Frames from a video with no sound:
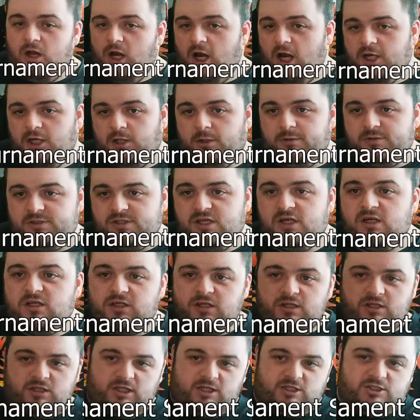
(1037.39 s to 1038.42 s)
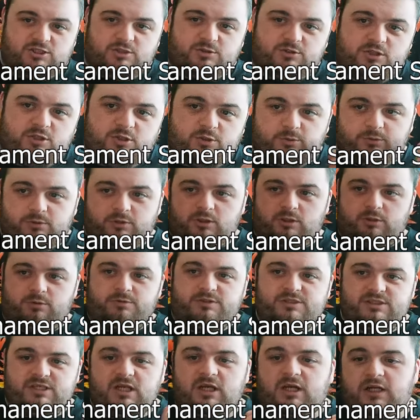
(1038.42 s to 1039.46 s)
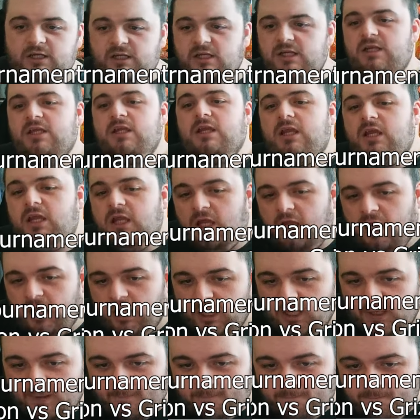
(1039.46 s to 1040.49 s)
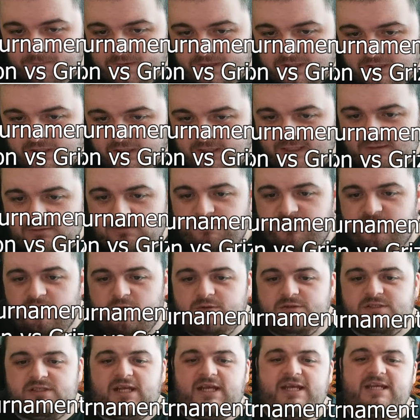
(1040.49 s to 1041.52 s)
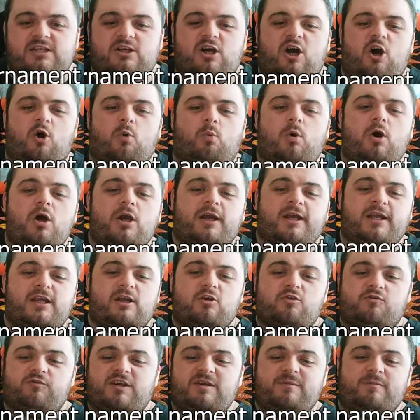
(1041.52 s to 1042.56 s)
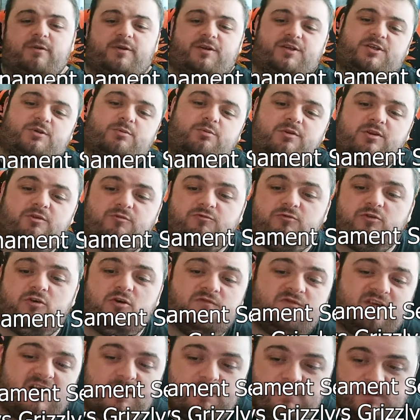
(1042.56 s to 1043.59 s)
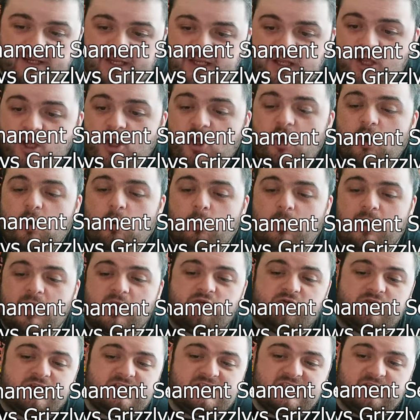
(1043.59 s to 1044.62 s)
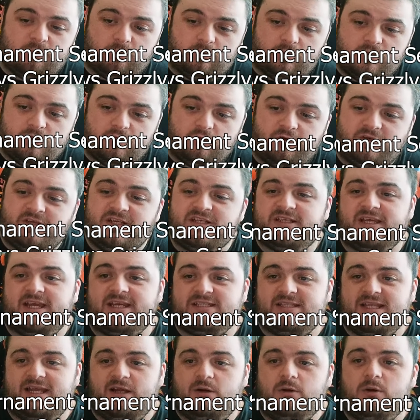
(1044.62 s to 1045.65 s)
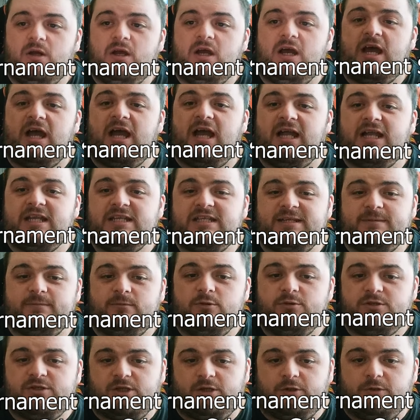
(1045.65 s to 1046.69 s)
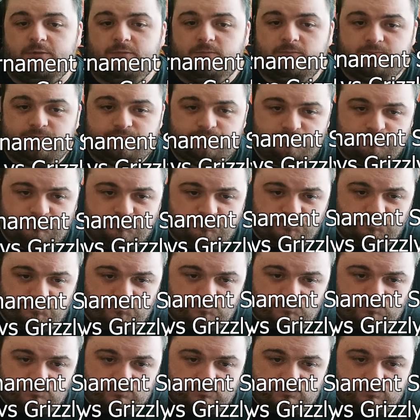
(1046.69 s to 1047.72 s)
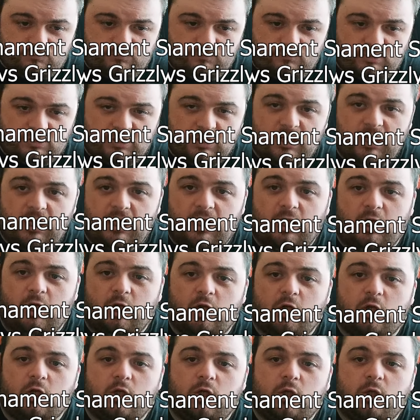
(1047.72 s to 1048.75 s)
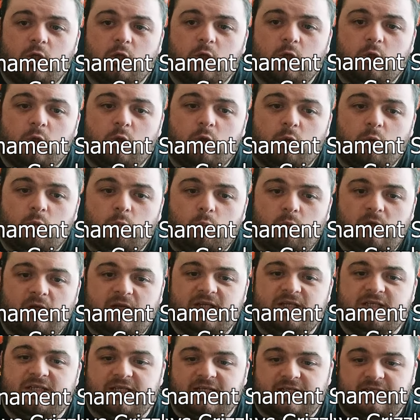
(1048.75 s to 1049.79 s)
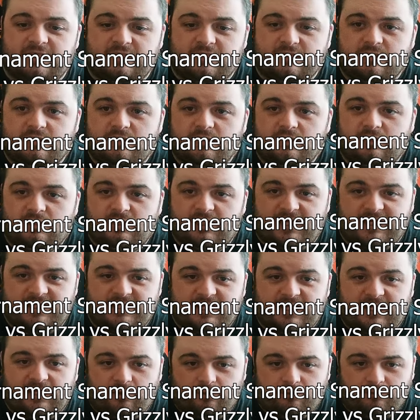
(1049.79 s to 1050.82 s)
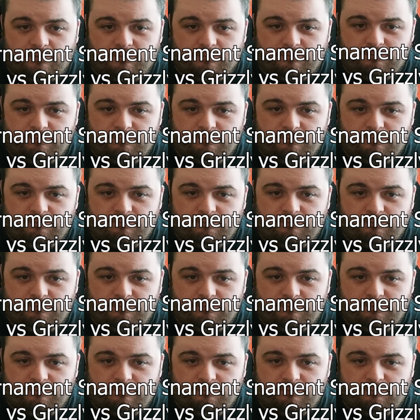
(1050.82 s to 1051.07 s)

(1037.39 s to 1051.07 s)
I don't suck. Yes, you do. You suck. Clay reveals that he's got a working agreement with the Royal Family, where Grizzly would, or in this case now, Anthony Musso, will indeed lay down.